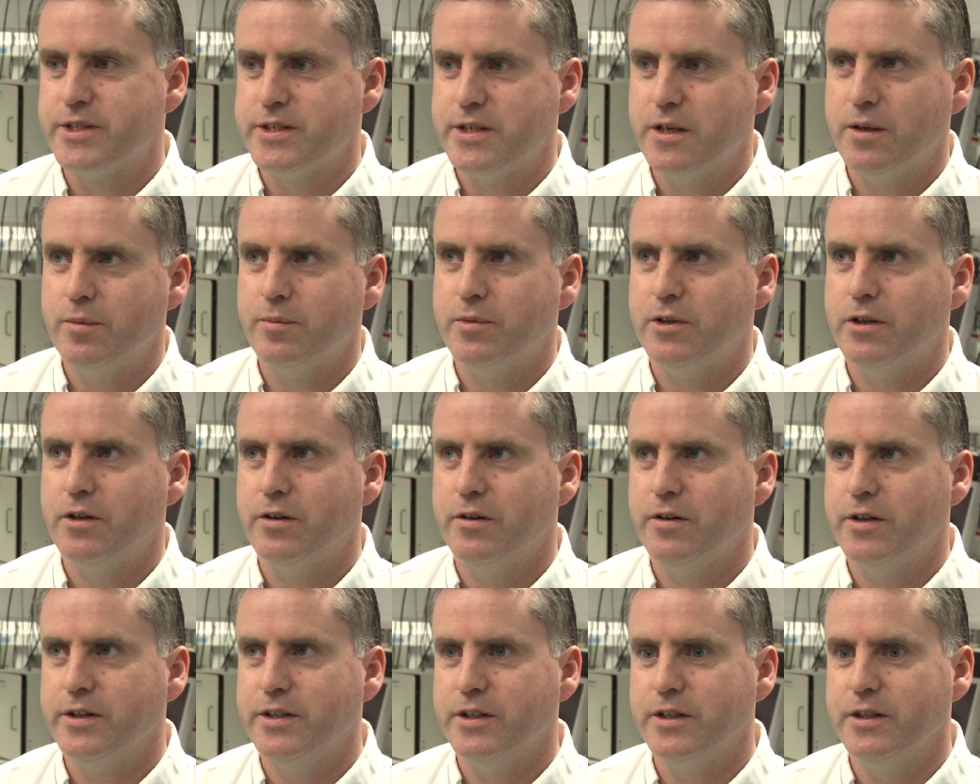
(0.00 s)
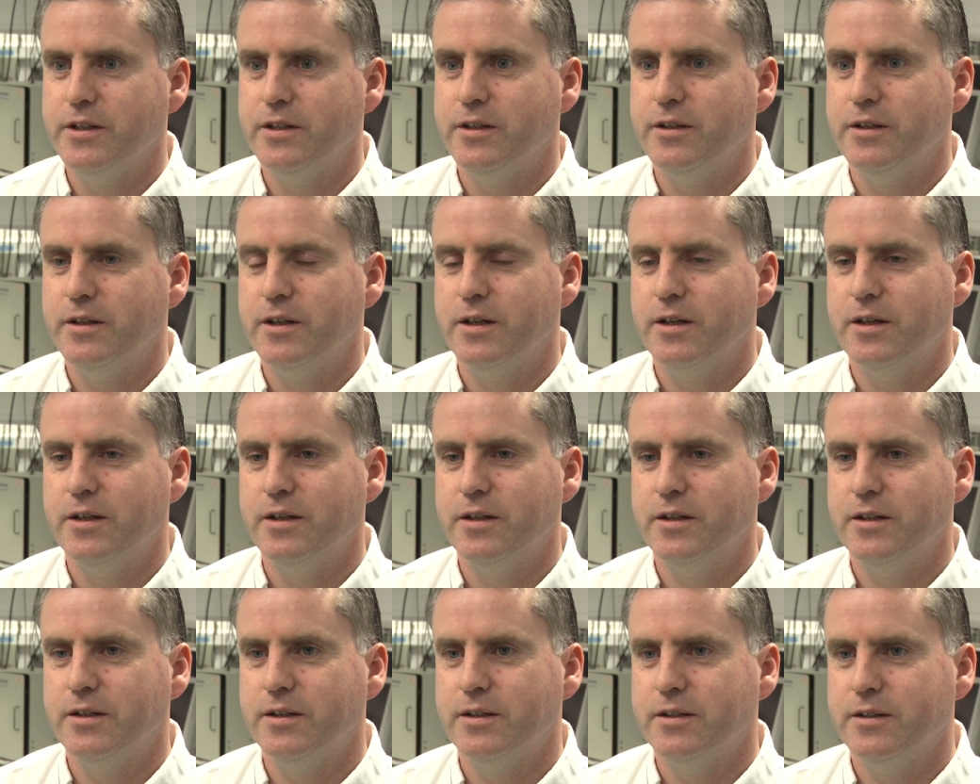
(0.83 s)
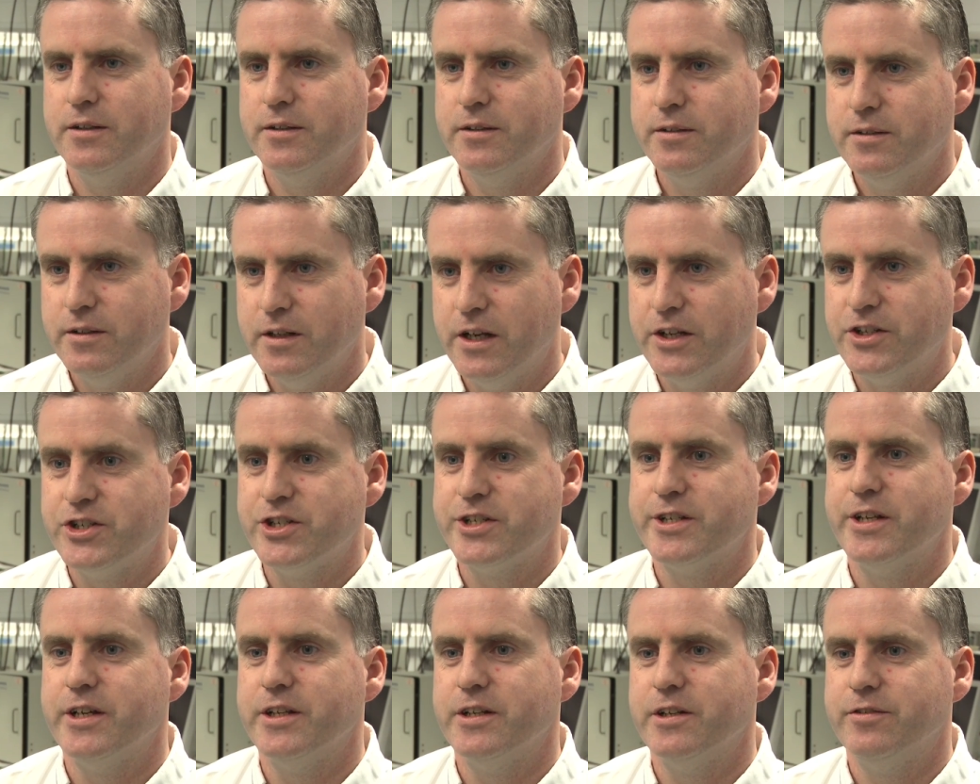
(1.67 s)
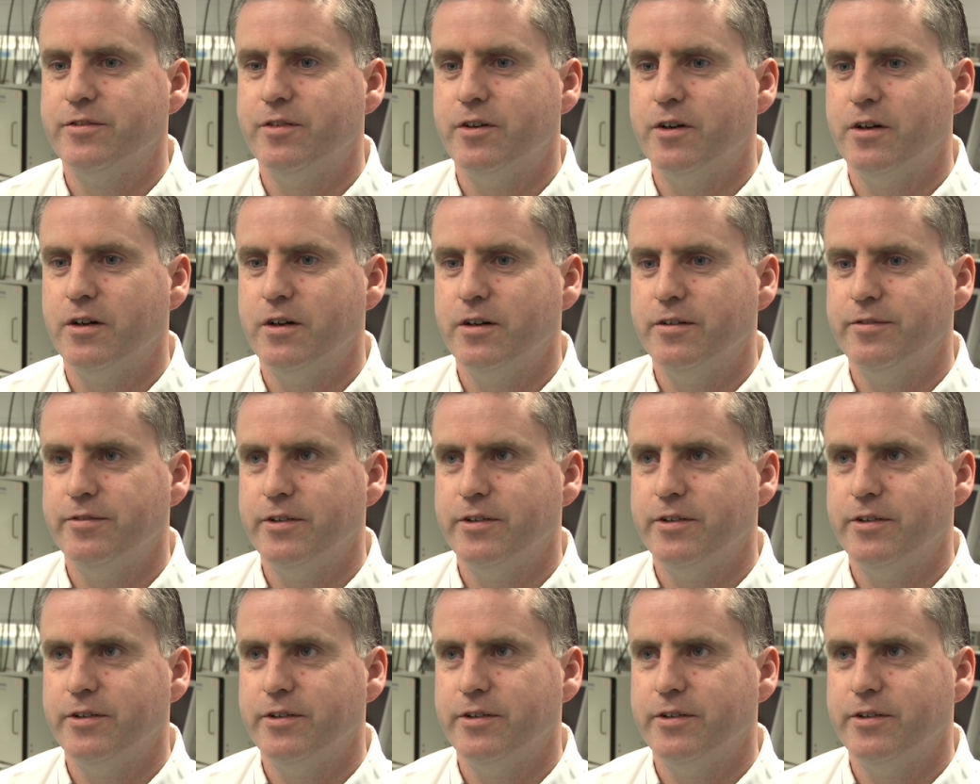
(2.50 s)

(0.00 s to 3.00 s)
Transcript: Some are already legislated for.